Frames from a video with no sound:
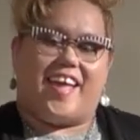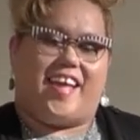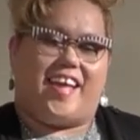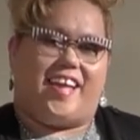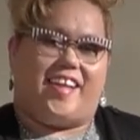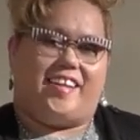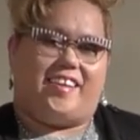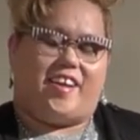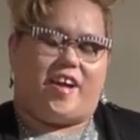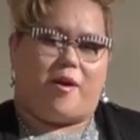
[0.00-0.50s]

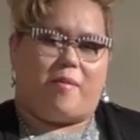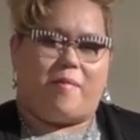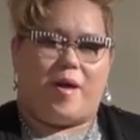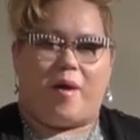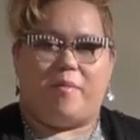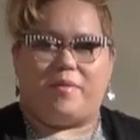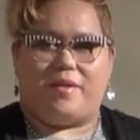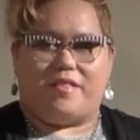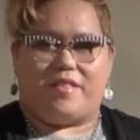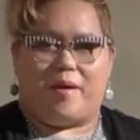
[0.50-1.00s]
and um,
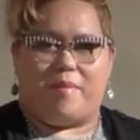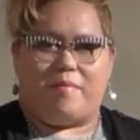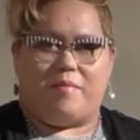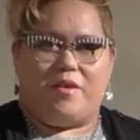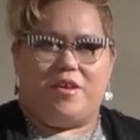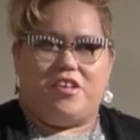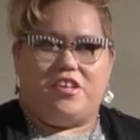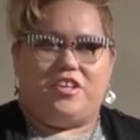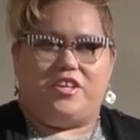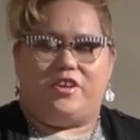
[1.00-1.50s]
helping
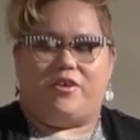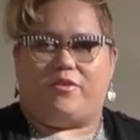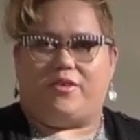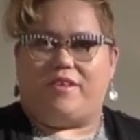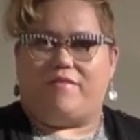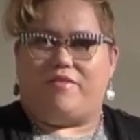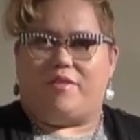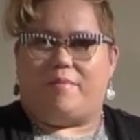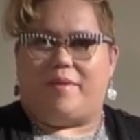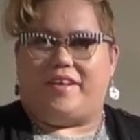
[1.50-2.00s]
them, you know,
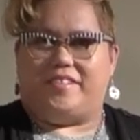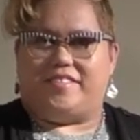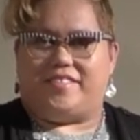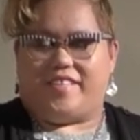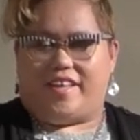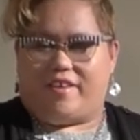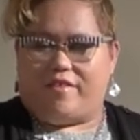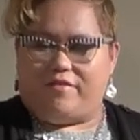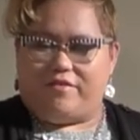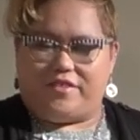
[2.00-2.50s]
give the
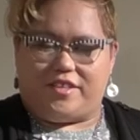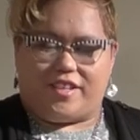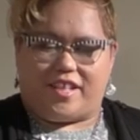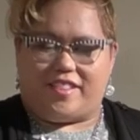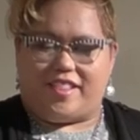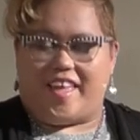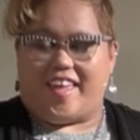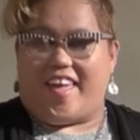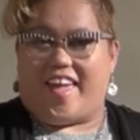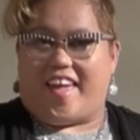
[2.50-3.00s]
best gift
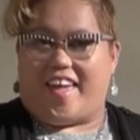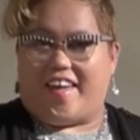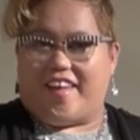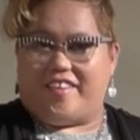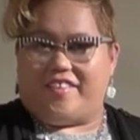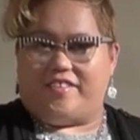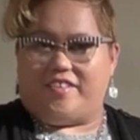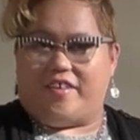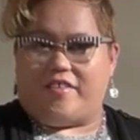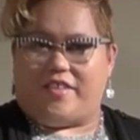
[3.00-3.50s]
that they
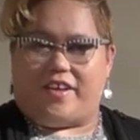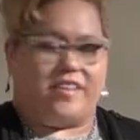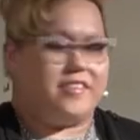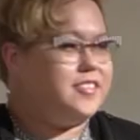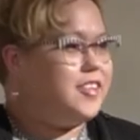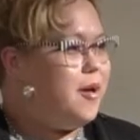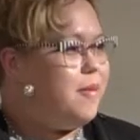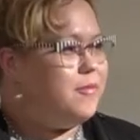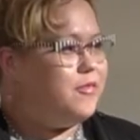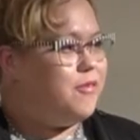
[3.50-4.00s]
can
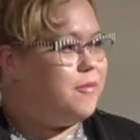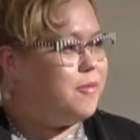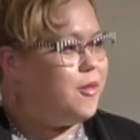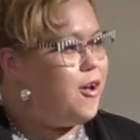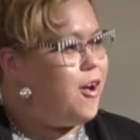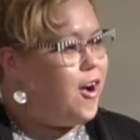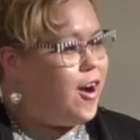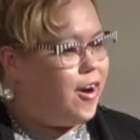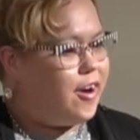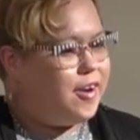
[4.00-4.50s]
that comes from
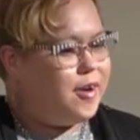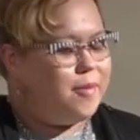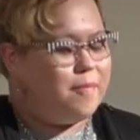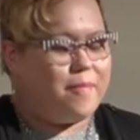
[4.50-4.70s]
the heart.